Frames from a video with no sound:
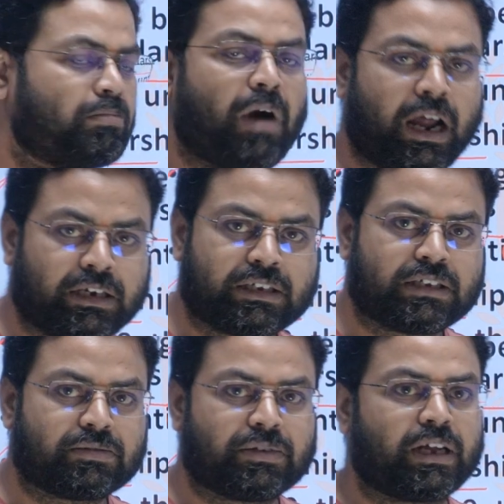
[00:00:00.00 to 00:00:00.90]

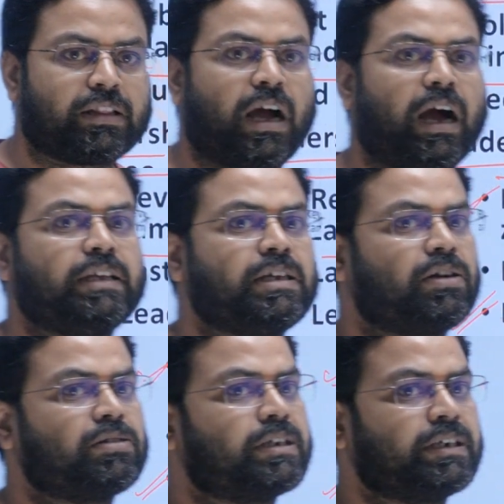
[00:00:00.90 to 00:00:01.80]
Mankis were the higher
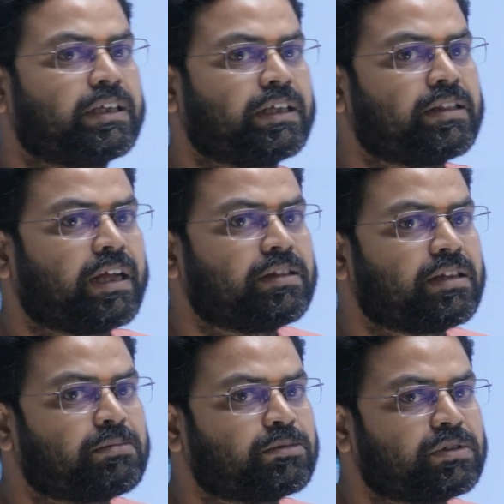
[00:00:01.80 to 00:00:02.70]
authority than
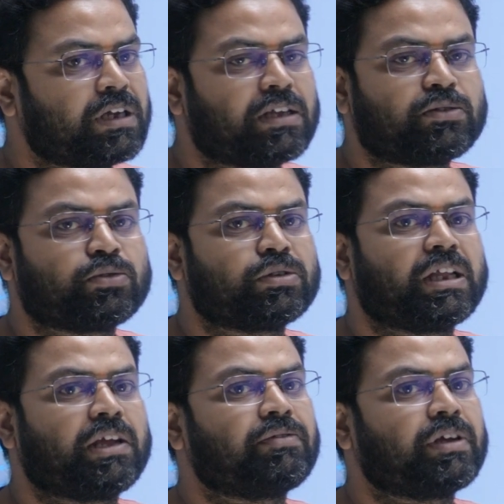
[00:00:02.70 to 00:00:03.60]
the Mundas, so
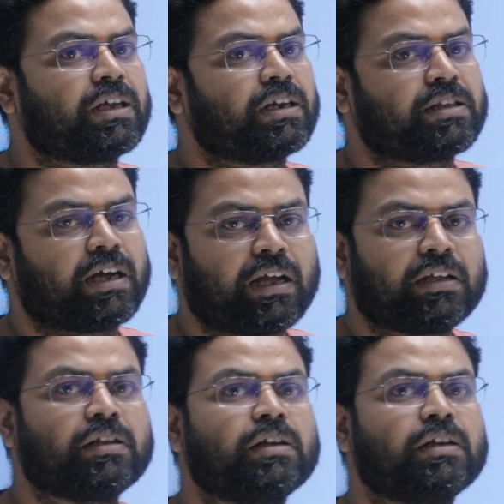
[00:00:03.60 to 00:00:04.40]
they were the